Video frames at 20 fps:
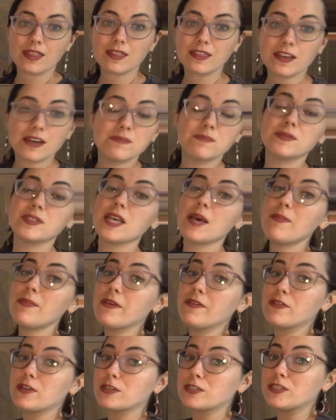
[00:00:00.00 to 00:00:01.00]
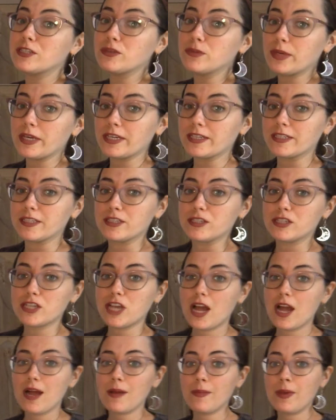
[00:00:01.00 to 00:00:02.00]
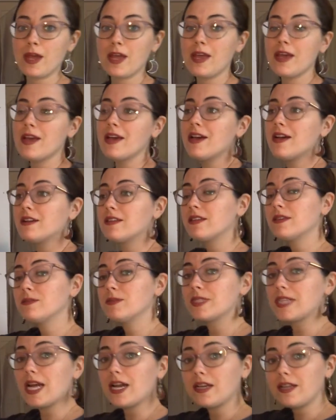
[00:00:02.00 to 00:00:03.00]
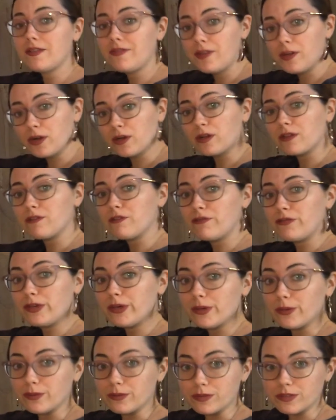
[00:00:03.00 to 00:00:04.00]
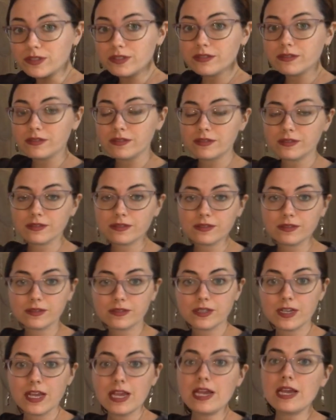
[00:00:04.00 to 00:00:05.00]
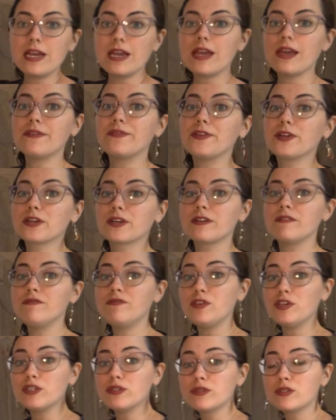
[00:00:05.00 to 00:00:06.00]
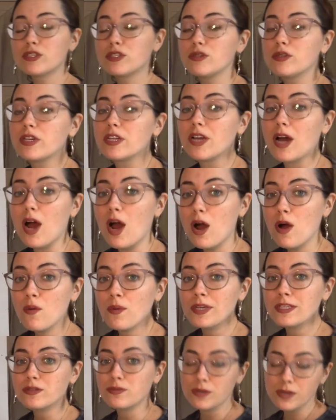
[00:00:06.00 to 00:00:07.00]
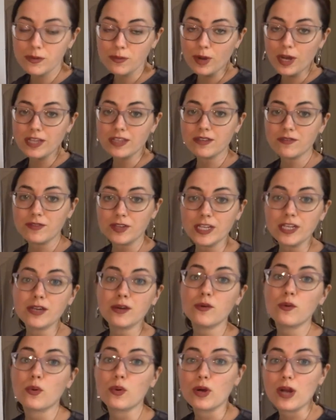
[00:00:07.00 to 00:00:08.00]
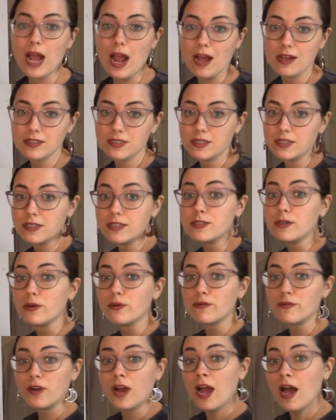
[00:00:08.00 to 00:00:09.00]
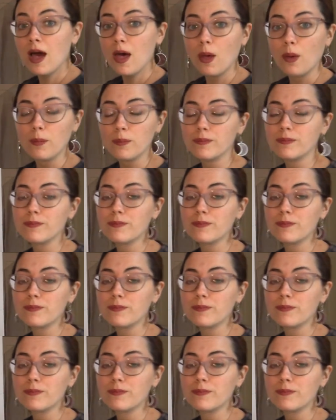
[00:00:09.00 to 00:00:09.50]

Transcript: Thumbs up if you're doing a good job. Thumbs down if you're confused. If you're confused, you can always rewind the video or ask an adult for help.